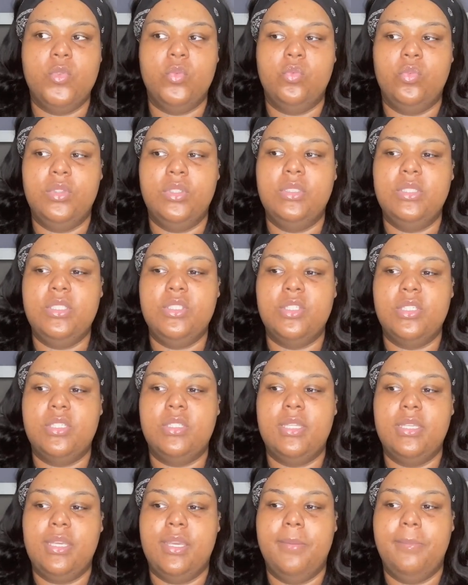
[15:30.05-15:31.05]
really just
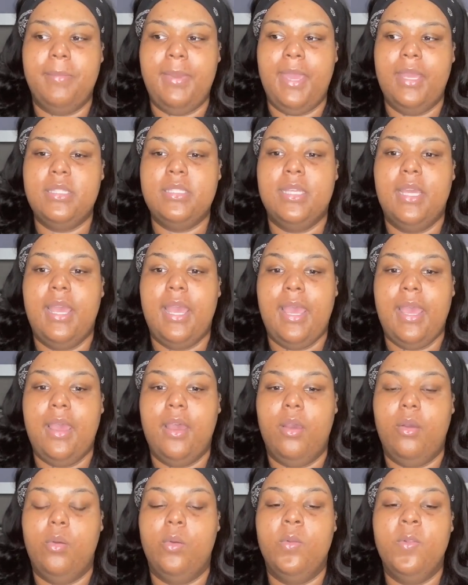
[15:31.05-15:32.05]
thinking back to
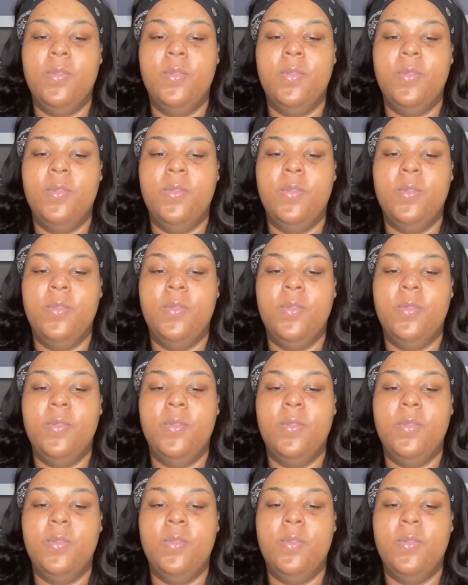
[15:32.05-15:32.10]
how